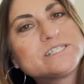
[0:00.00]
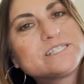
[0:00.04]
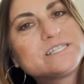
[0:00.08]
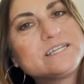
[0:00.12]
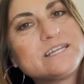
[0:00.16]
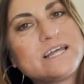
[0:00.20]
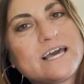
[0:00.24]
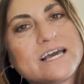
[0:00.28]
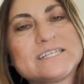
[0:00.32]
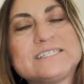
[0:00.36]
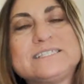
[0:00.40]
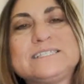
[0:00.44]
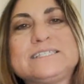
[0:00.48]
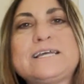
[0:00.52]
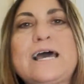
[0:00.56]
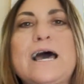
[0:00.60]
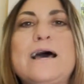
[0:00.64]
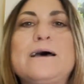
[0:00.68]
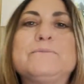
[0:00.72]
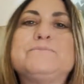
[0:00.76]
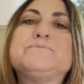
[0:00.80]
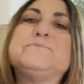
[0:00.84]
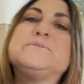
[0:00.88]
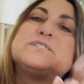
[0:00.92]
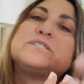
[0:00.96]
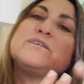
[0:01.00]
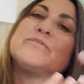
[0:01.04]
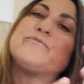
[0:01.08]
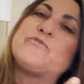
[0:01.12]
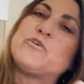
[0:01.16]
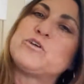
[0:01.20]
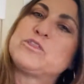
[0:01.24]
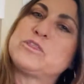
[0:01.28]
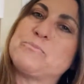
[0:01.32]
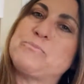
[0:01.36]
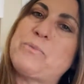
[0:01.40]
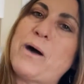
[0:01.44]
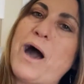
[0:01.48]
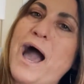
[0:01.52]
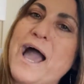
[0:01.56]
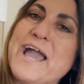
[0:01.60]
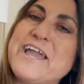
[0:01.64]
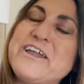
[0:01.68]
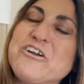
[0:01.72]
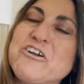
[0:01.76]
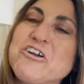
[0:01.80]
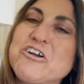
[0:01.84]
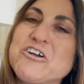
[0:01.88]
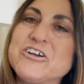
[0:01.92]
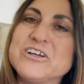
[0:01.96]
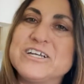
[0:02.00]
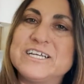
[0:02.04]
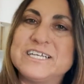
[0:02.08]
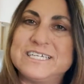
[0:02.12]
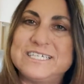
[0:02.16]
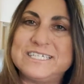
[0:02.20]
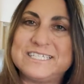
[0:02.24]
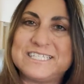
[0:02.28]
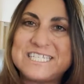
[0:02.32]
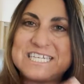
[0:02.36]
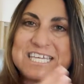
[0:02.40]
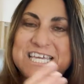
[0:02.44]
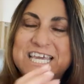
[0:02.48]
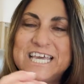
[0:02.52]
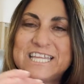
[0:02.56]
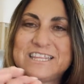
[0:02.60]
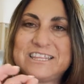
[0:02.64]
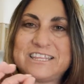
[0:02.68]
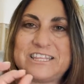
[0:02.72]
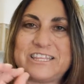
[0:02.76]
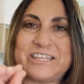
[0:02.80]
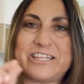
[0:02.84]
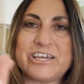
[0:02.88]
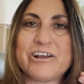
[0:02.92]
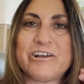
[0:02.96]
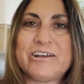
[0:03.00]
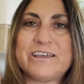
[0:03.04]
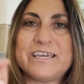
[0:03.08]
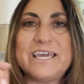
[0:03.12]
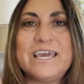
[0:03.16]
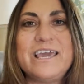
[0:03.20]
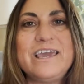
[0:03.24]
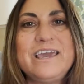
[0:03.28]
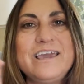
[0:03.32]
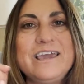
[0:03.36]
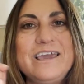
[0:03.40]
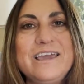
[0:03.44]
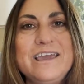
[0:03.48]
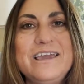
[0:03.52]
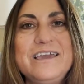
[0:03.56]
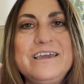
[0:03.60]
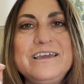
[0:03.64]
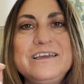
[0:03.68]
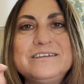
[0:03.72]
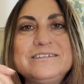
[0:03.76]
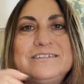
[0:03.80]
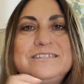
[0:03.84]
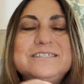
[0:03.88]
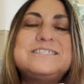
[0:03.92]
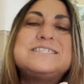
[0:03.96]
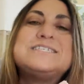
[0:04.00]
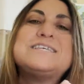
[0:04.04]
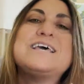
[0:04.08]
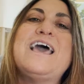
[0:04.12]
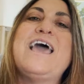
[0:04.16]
the next steps for the buyer is to get their keys.